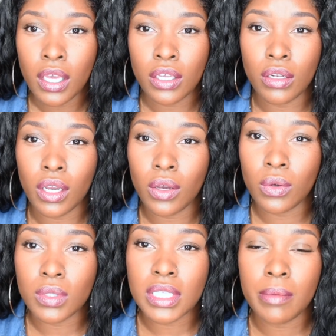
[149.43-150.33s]
you
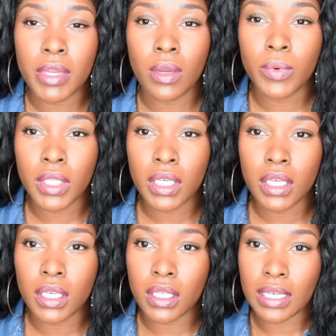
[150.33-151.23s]
know, sent me a
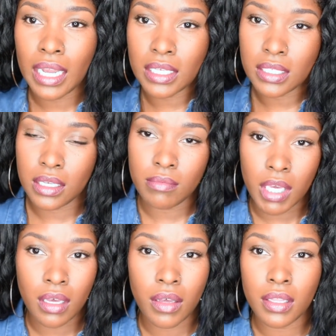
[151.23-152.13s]
really nice email